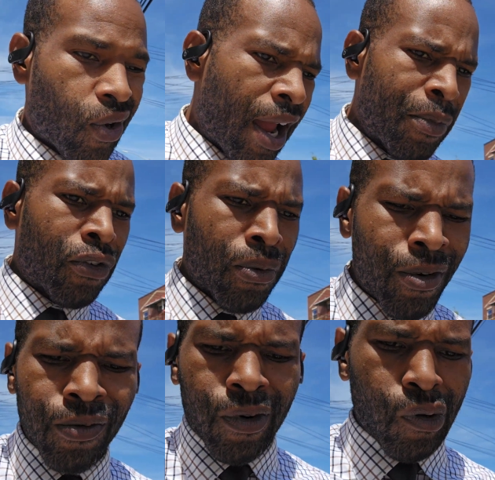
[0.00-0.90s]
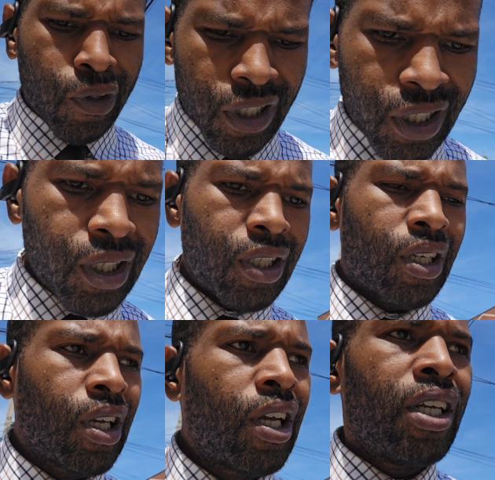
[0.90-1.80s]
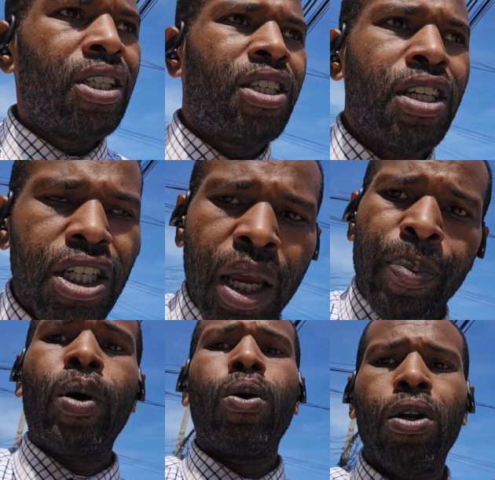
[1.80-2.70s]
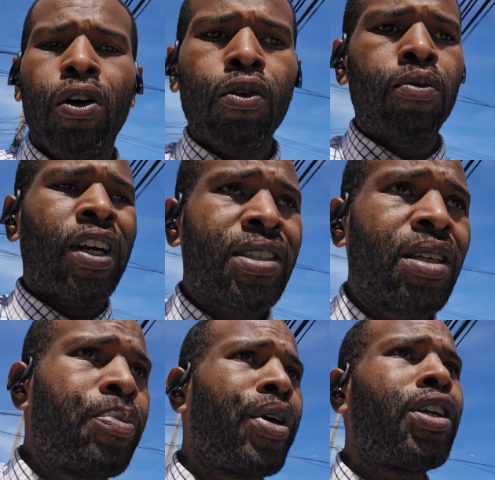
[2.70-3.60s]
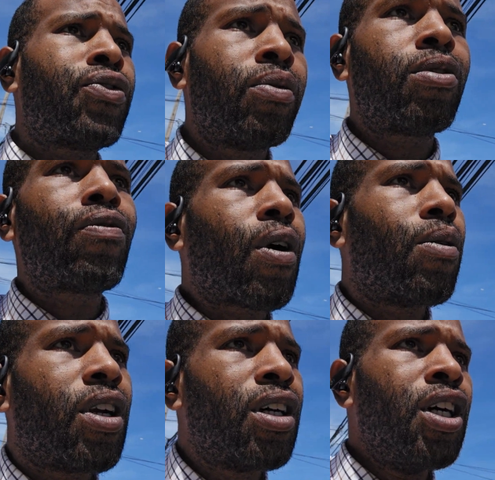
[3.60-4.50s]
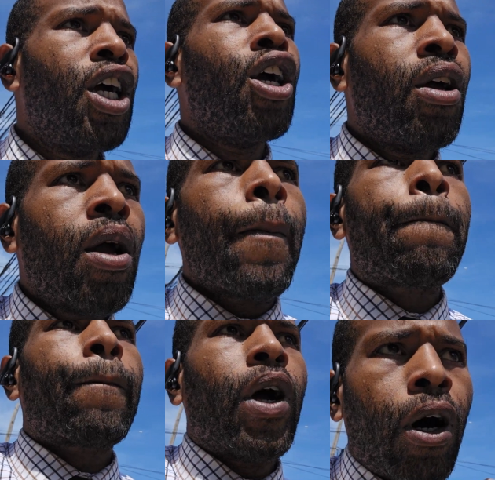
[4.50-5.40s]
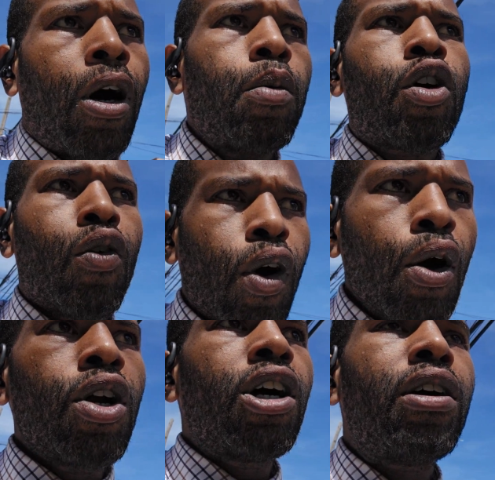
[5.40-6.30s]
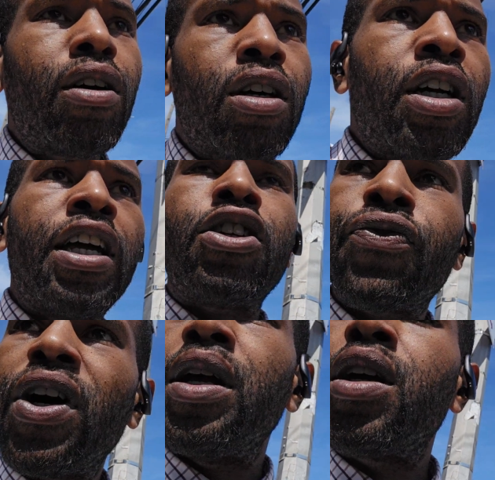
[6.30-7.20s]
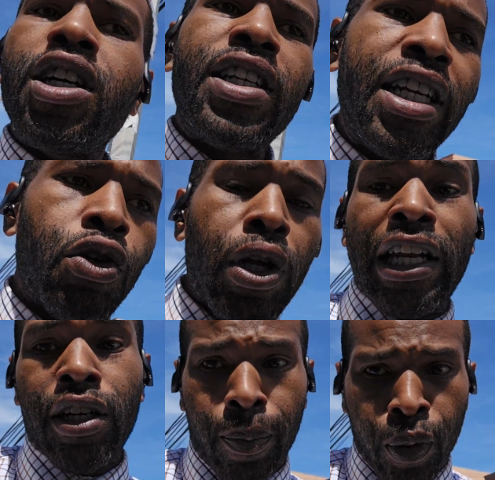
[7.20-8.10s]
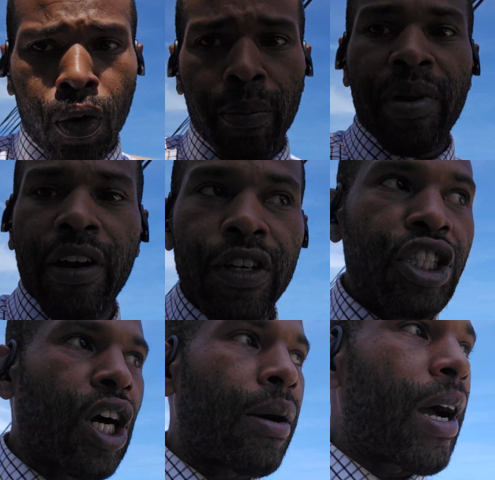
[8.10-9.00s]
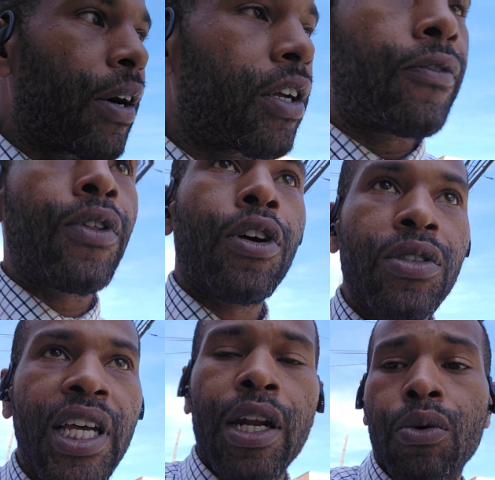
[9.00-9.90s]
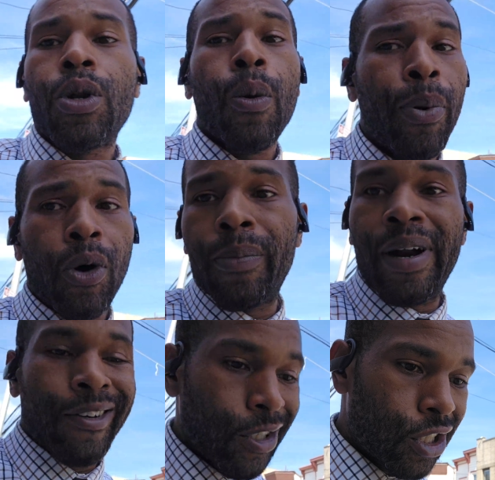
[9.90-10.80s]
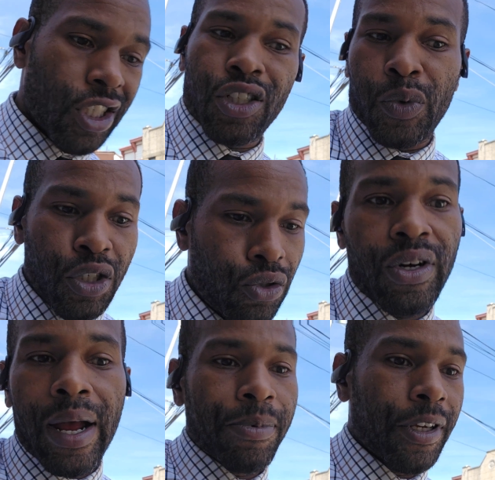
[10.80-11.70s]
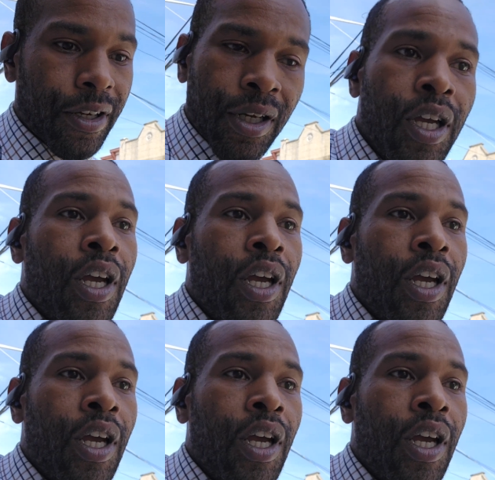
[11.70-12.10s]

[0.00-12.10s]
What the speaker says: Rap is from Corona. DJ Polo, rest in peace, from Corona. Corona, and it's funny because I did a pallbearing job out here. For those that don't know, pallbearing is just when you drop the